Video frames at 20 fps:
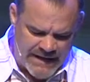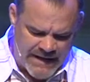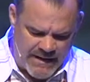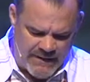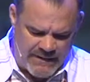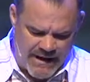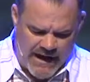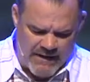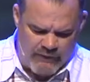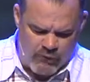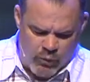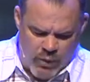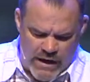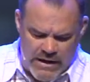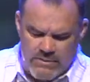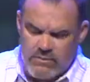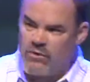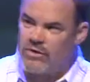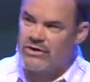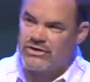And I have
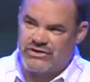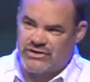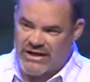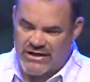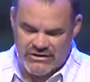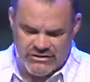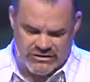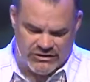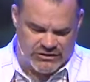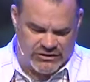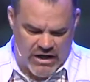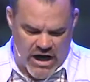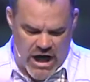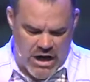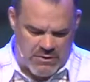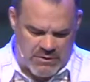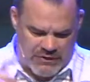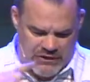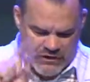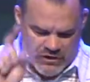one more judge to
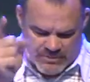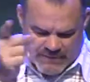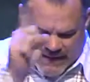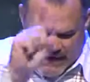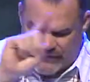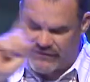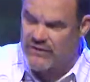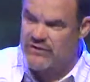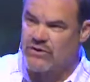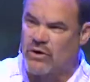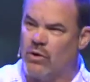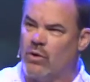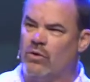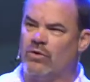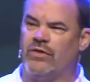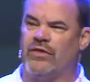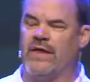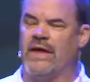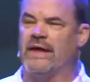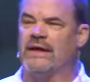talk with you about this
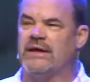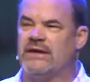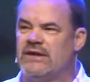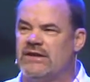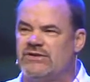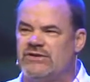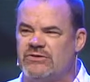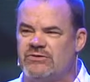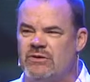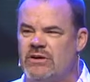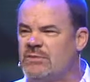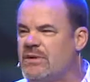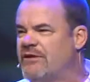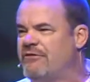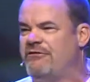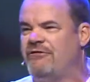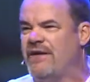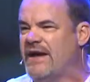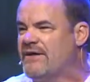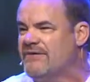whole thing. And this is one of
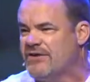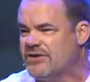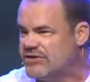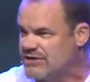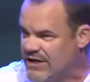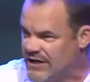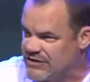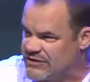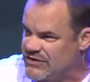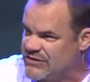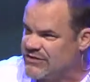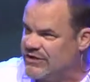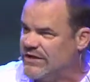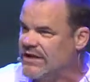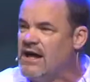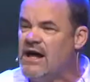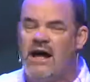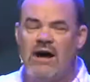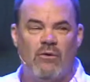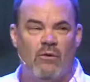my favorite judges.
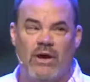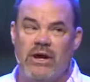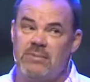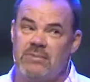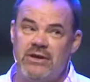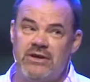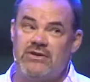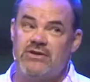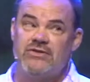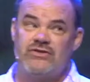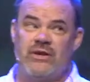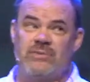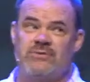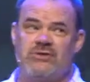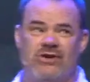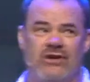And what I'm going to do is